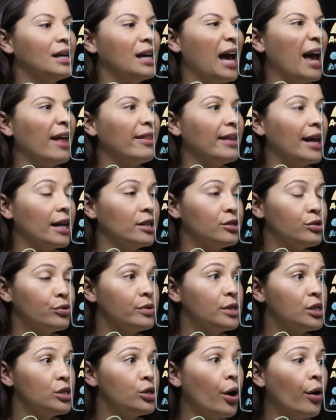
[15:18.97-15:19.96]
And the answer
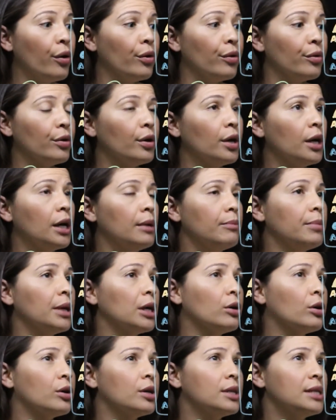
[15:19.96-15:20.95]
is no,
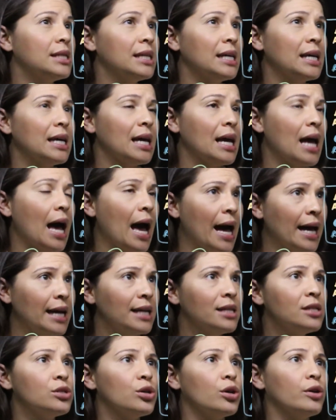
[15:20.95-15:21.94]
because the A
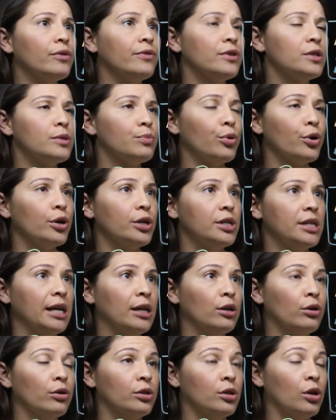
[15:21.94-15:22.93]
surface
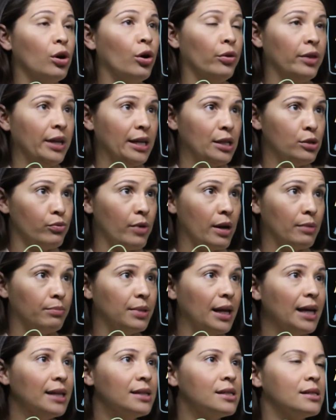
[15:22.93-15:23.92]
protein on these red
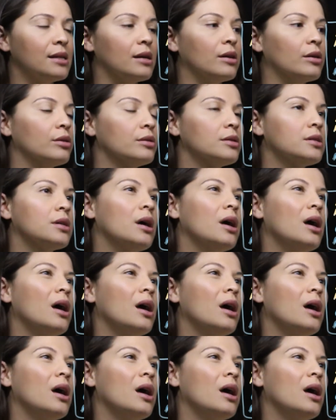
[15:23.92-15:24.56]
blood cells,